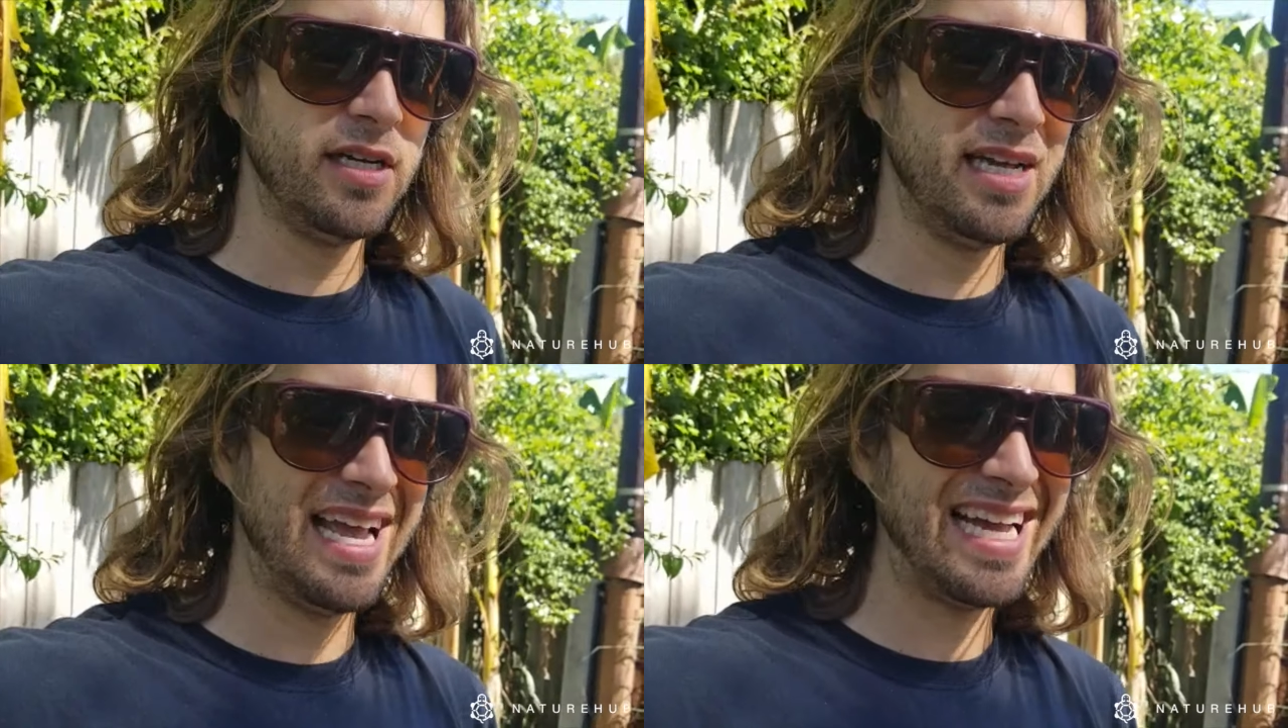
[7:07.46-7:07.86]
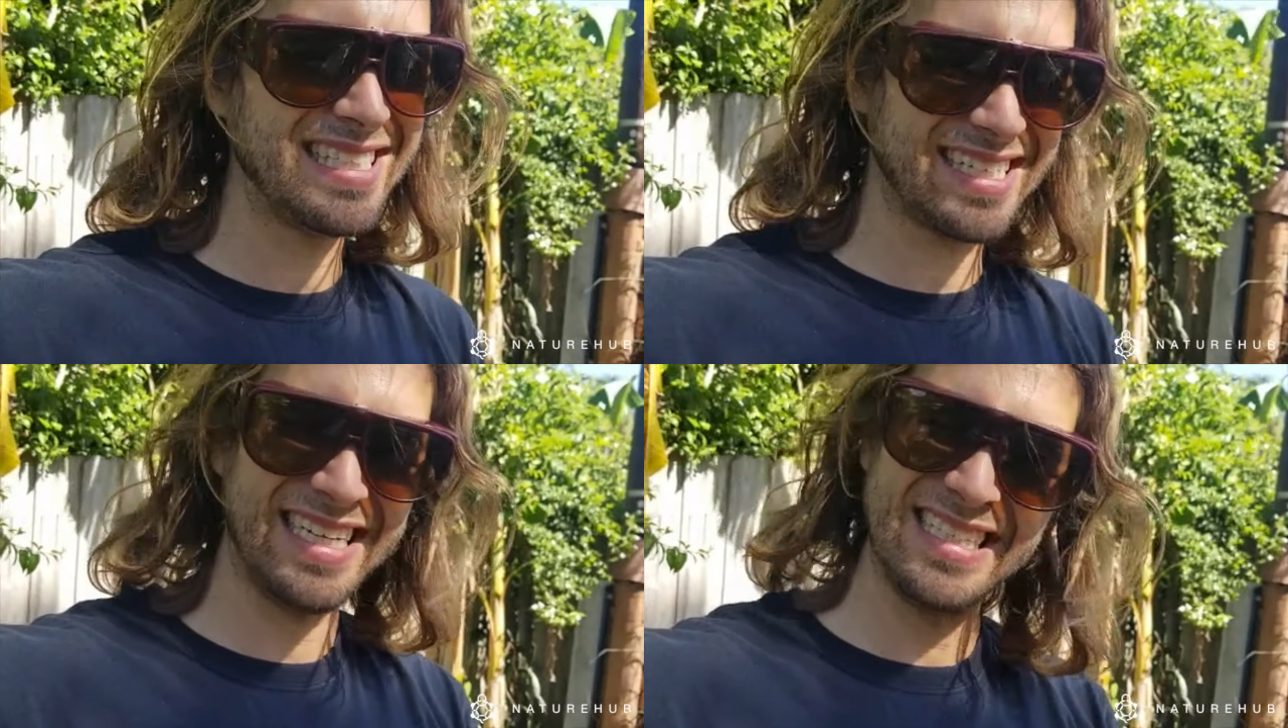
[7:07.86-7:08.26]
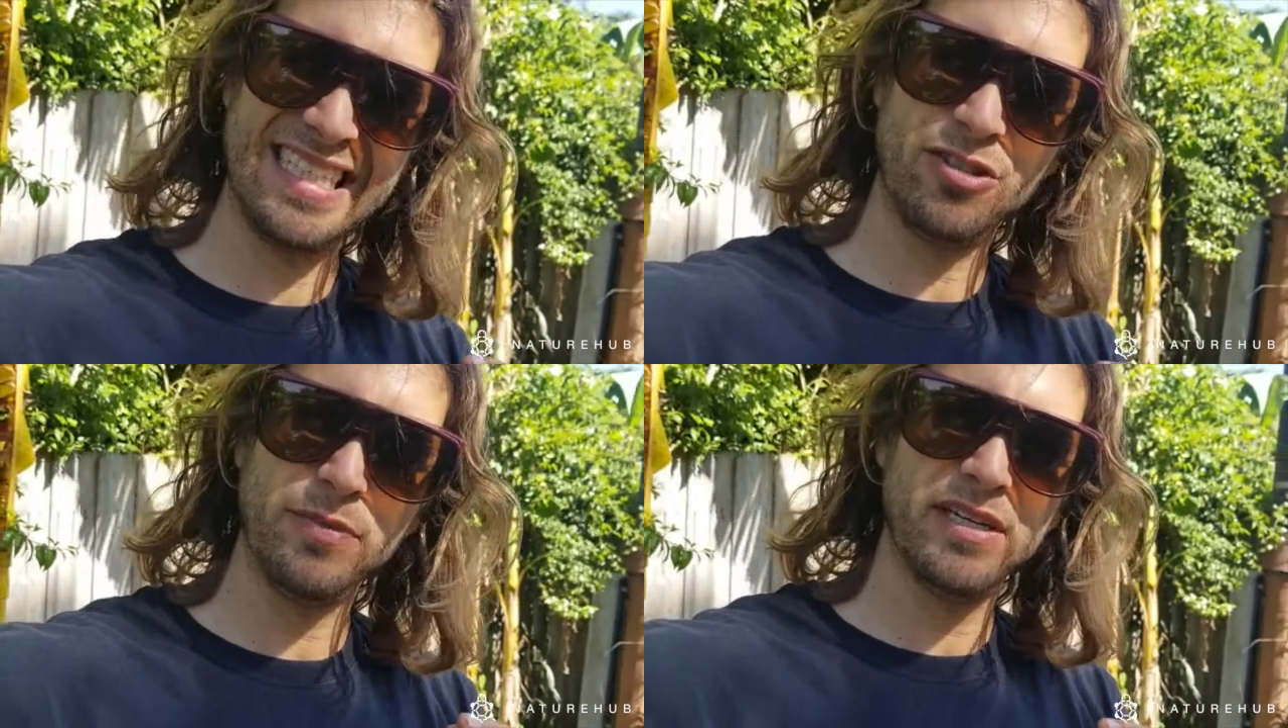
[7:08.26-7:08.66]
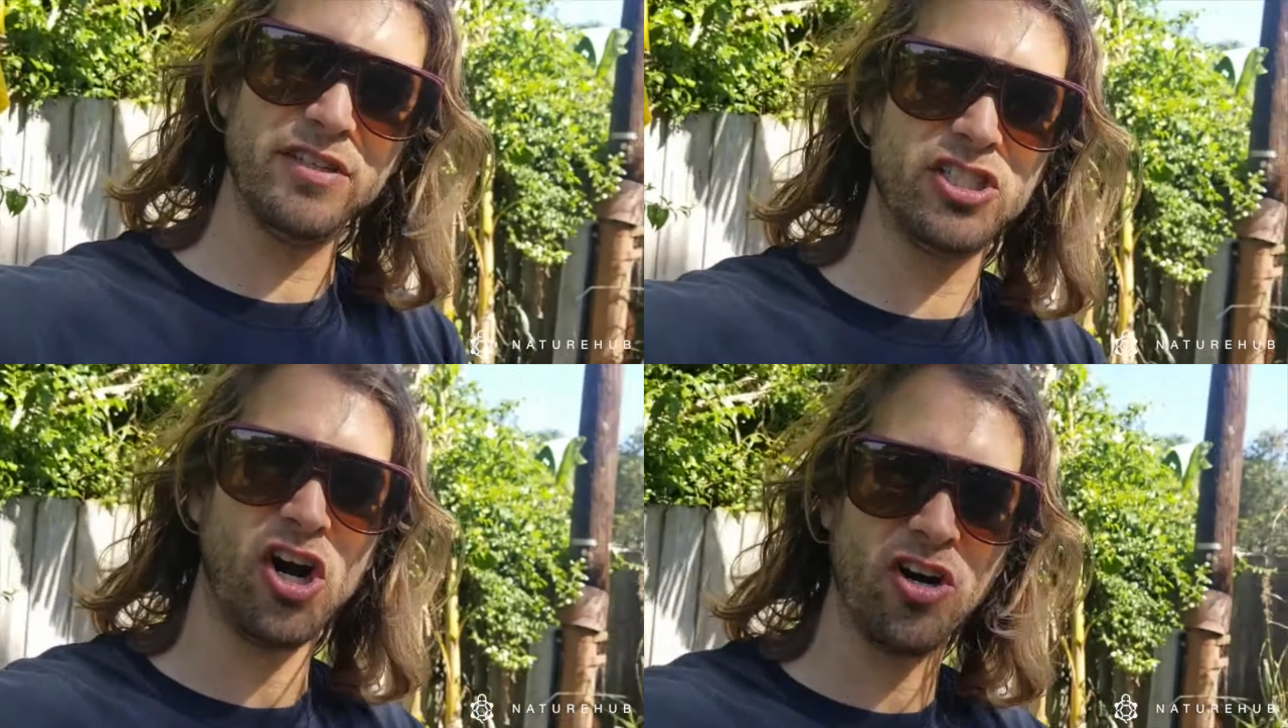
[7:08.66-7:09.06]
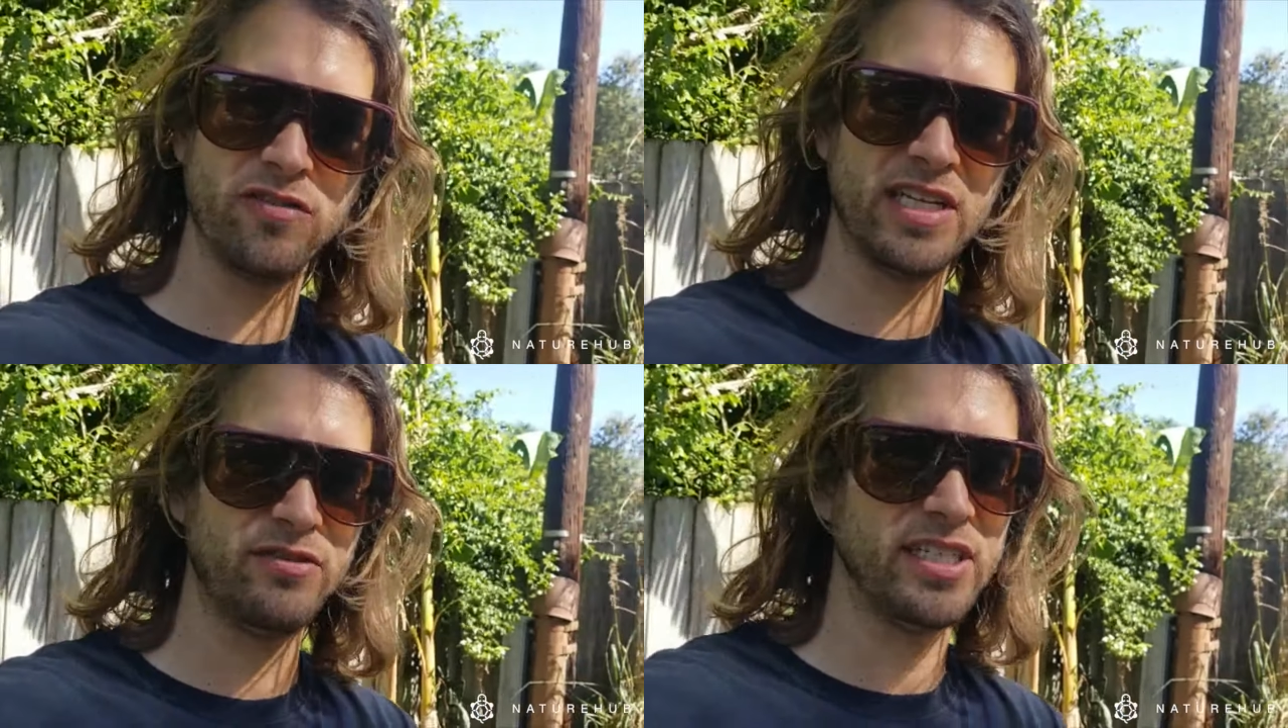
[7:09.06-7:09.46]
has a little bit of a tart flavor.